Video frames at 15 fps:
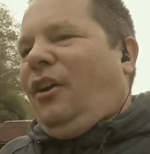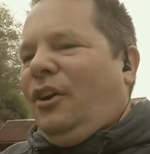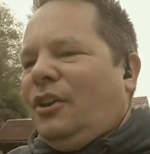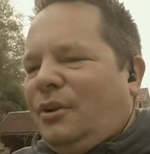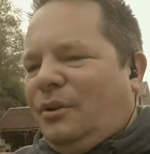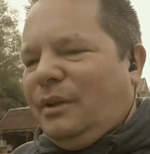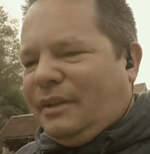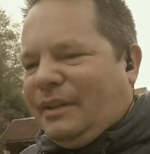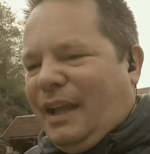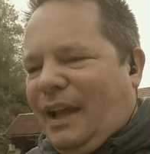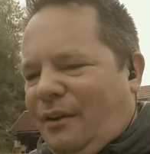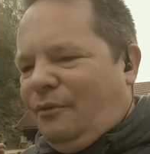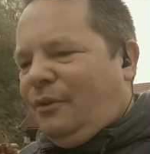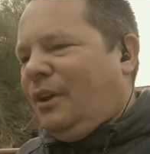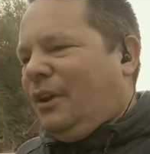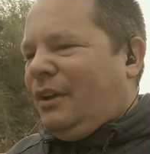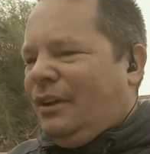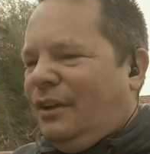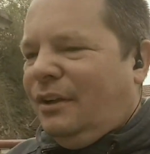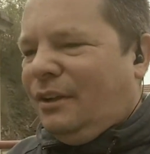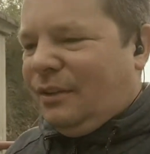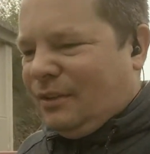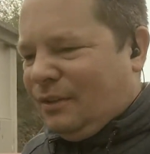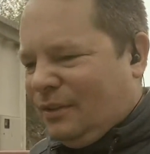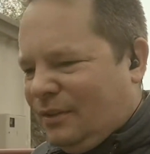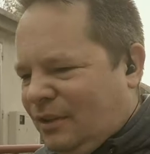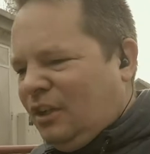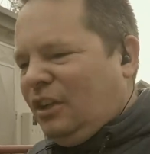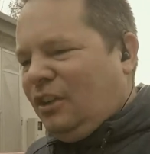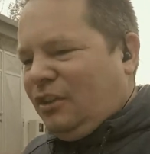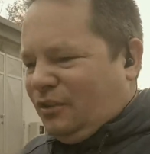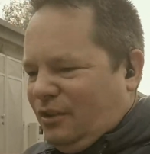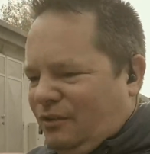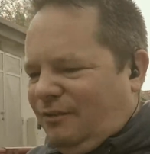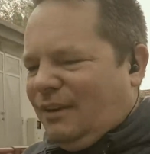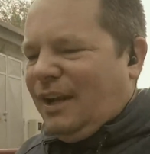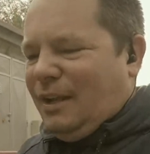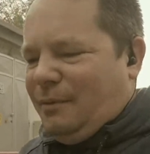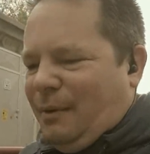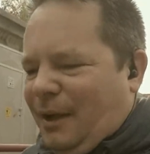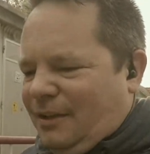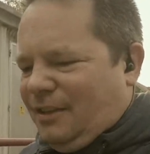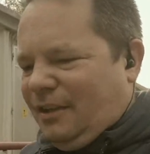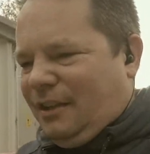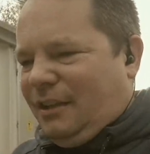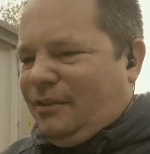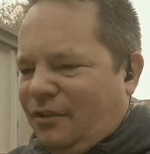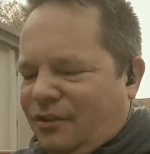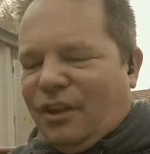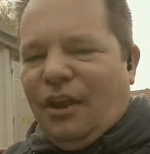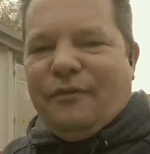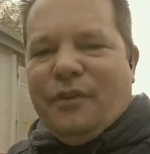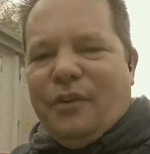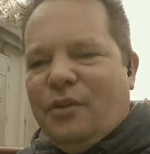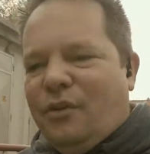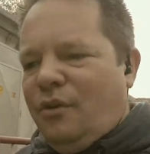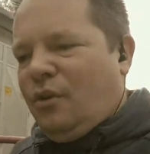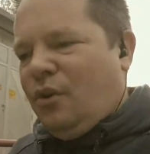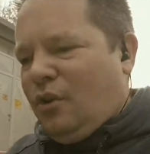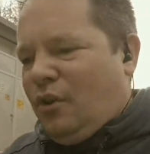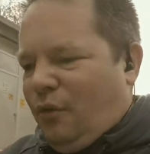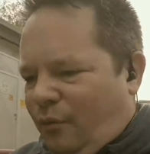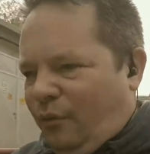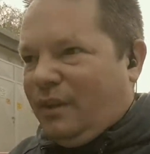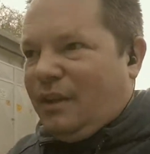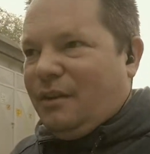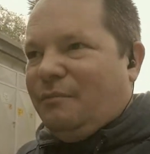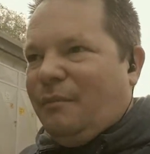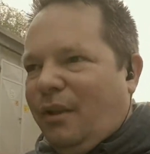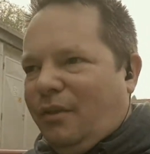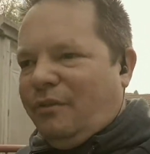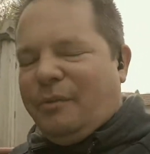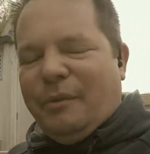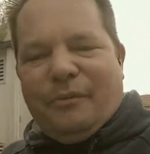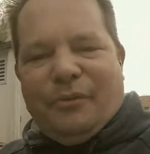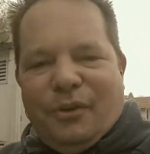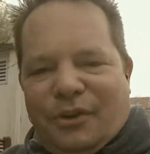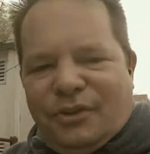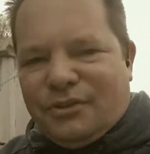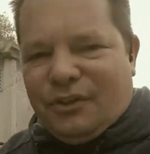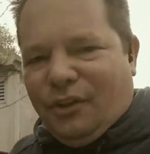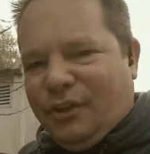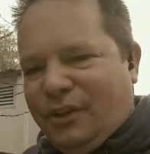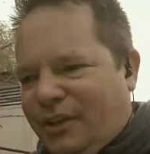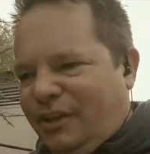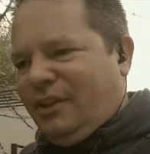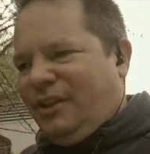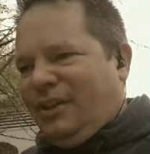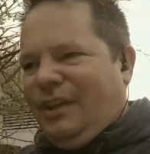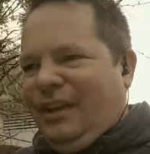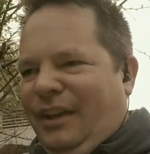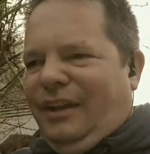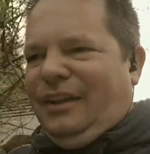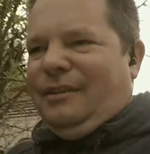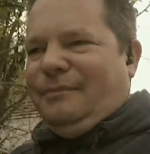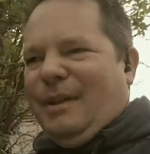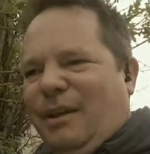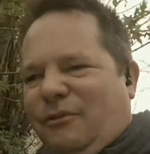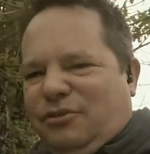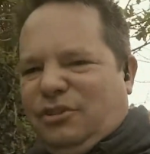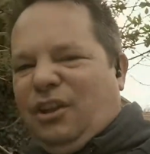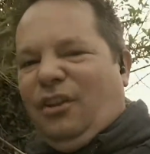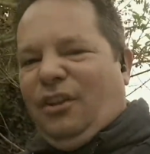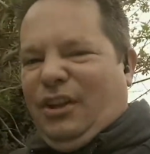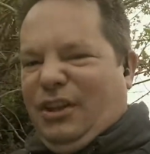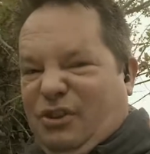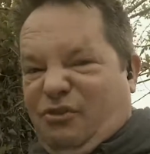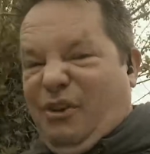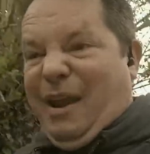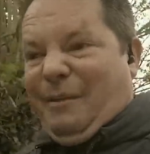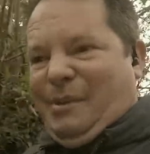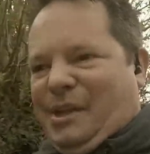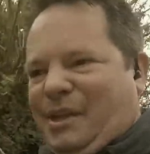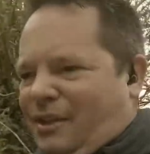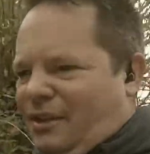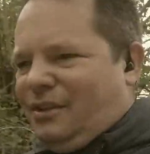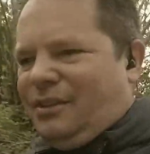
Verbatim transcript: I got it down to really basically just over within a month before I started. I'm now slightly cramming.